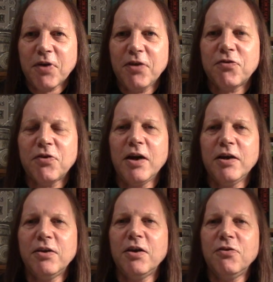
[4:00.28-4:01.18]
tasted
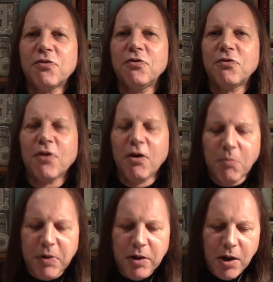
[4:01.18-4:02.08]
any Deanston,
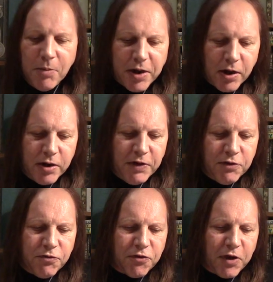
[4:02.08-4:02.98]
so it'd be kind of
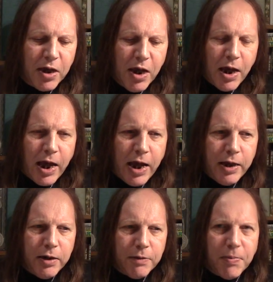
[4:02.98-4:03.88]
interesting.
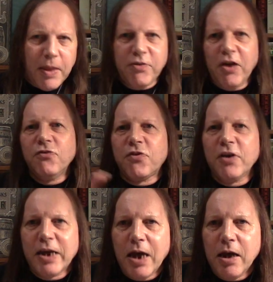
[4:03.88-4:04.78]
And
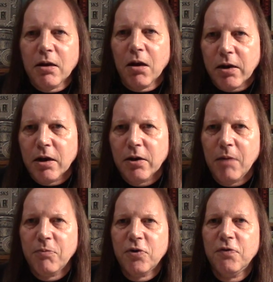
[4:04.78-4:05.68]
Deanston, again, like a
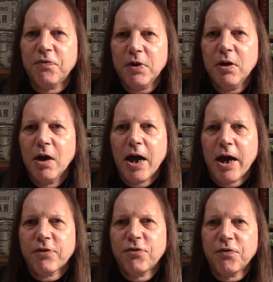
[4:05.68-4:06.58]
number of the
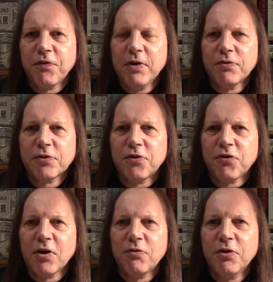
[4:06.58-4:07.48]
Axis of Evil
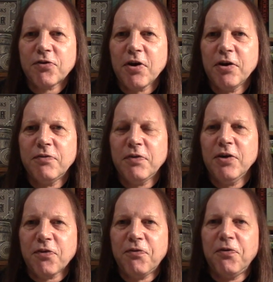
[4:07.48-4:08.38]
distilleries, kind of
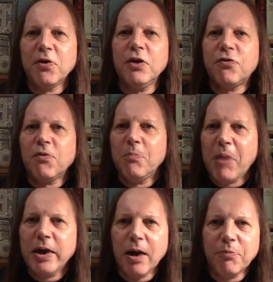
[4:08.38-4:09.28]
is a fully
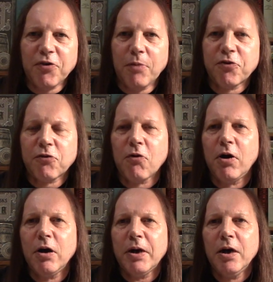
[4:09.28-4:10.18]
paid-up
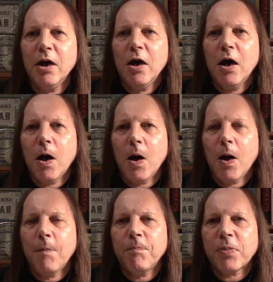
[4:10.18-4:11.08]
subscriber
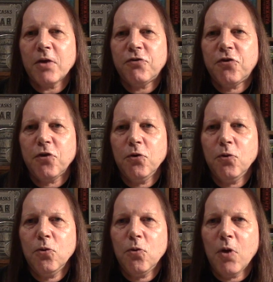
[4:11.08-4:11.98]

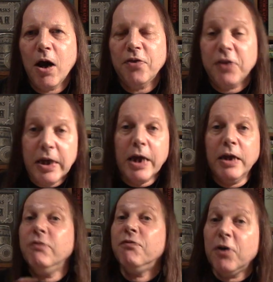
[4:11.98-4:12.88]
to the
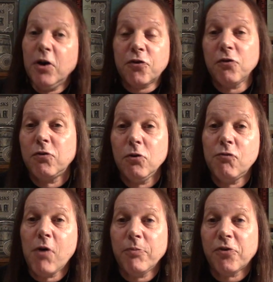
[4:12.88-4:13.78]
inverse of
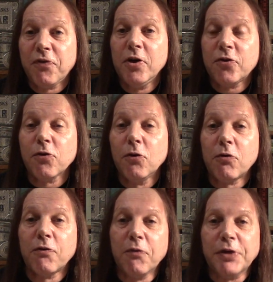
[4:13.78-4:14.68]
Goodrum's First
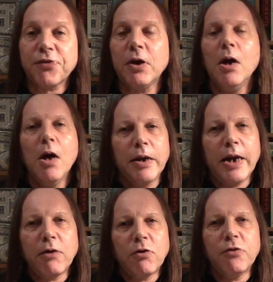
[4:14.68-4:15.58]
Law of Whiskey.
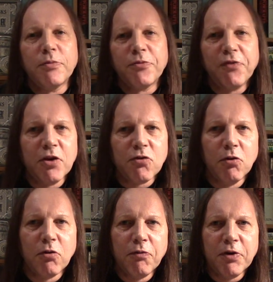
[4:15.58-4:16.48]
Now, Goodrum's First
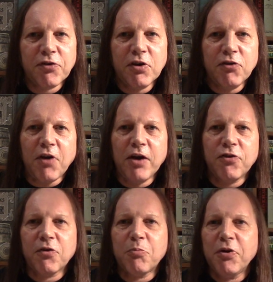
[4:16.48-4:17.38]
Law of Whiskey
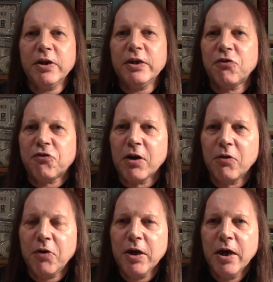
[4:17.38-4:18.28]
states that pretty
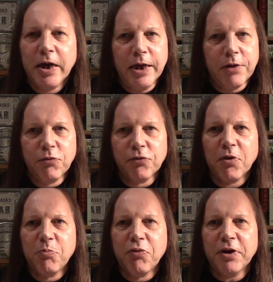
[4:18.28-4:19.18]
distillery
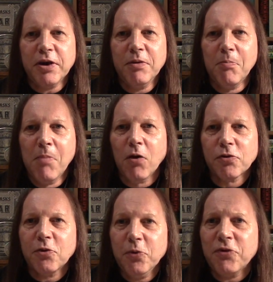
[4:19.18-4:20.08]
equals pretty
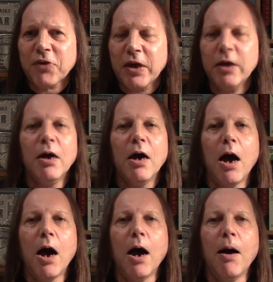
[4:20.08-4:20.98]
malt whiskey.
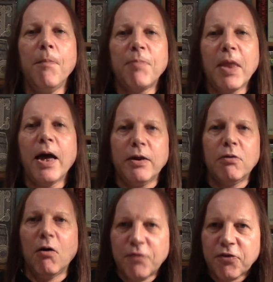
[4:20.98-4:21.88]

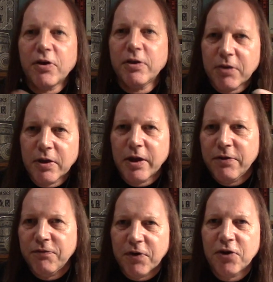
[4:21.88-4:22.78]
And obviously, the
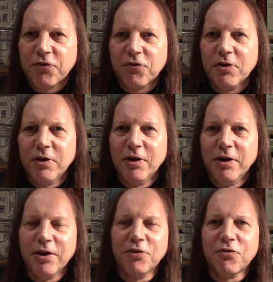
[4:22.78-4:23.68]
inverse
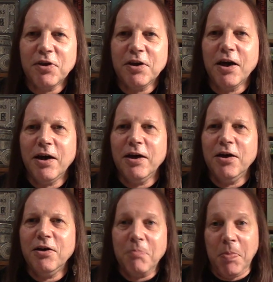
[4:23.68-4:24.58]
is
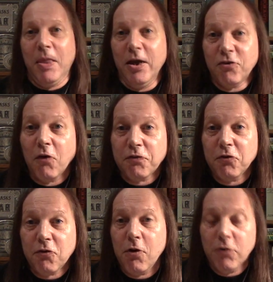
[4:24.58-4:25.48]
is
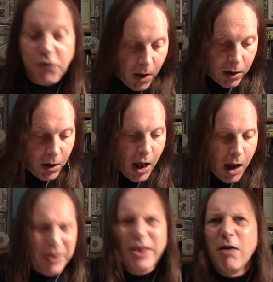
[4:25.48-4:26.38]
often true as well.
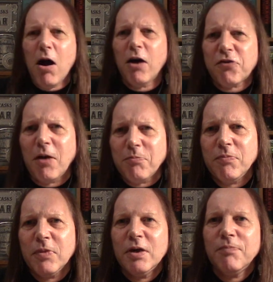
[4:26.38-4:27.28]
I mean, there are
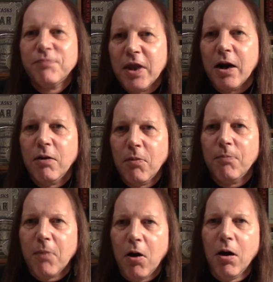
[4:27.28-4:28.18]
some, you know,
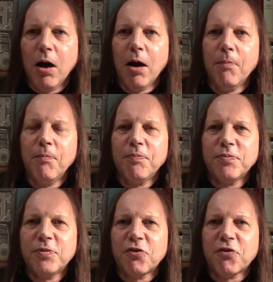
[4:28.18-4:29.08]

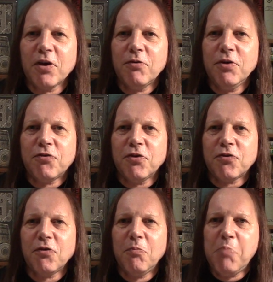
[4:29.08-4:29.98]
distilleries that
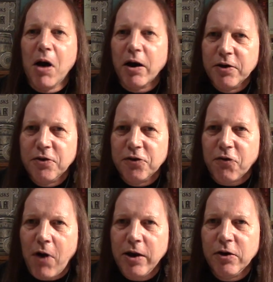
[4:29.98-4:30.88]
sort of buck the
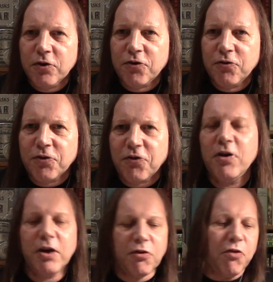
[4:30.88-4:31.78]
trend to a
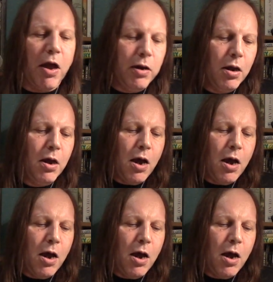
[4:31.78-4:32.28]
certain extent.